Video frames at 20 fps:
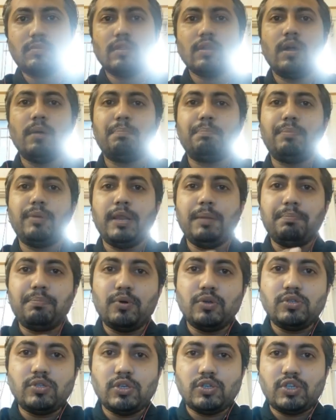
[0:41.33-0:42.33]
A
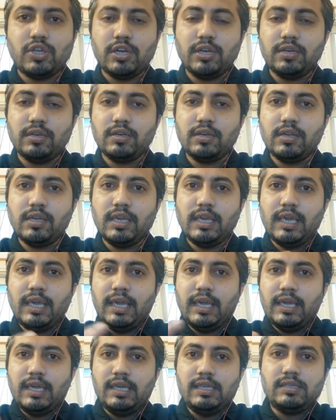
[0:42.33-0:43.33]
preposition
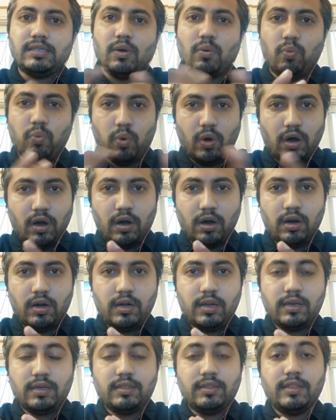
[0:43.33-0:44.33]
is a
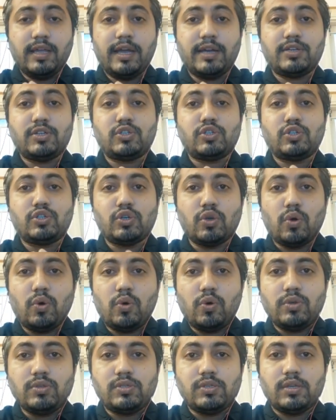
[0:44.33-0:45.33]
word that
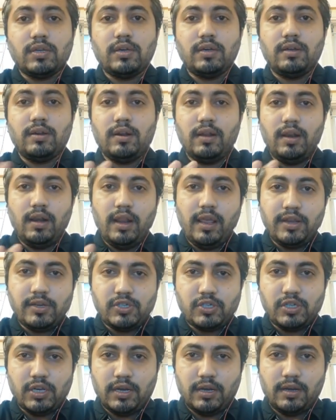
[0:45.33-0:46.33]
shows a
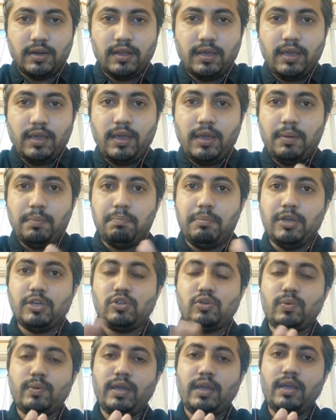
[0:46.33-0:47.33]
relation
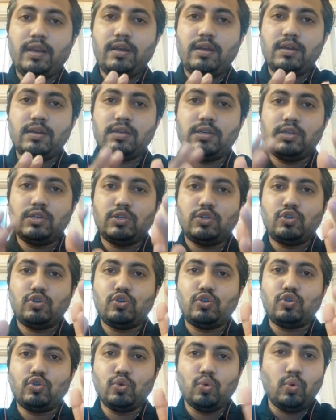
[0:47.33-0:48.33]
between
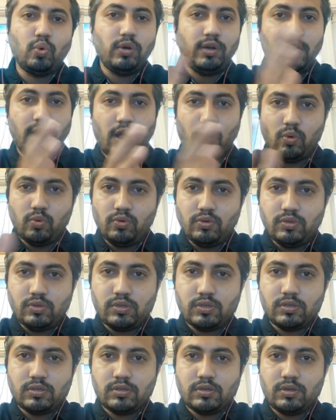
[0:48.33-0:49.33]
two
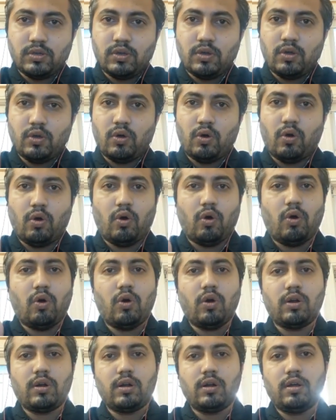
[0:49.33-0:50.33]
nouns,
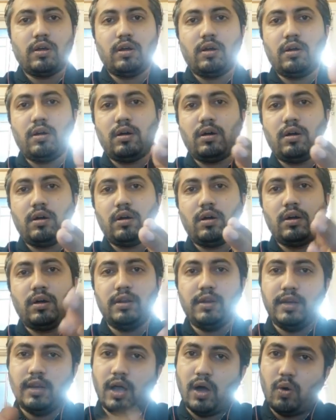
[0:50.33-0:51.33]
or
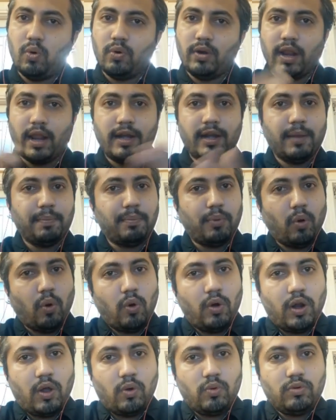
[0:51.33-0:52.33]
a noun and a
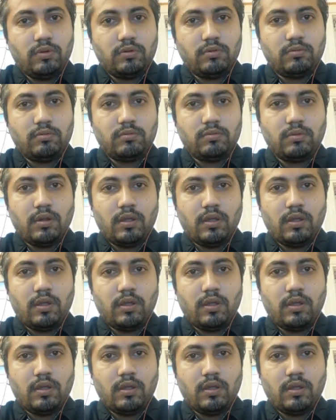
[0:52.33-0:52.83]
pronoun,